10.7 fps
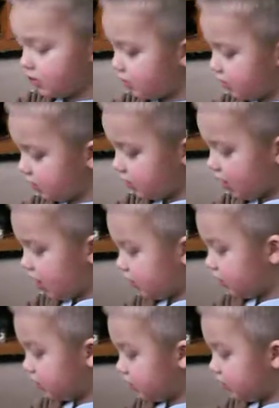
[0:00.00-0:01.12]
Carter, do you want
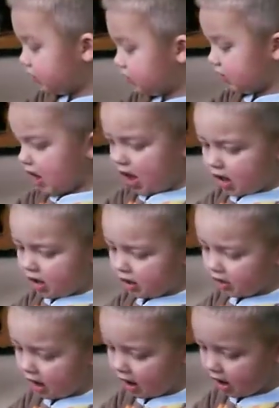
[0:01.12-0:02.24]
to open another present?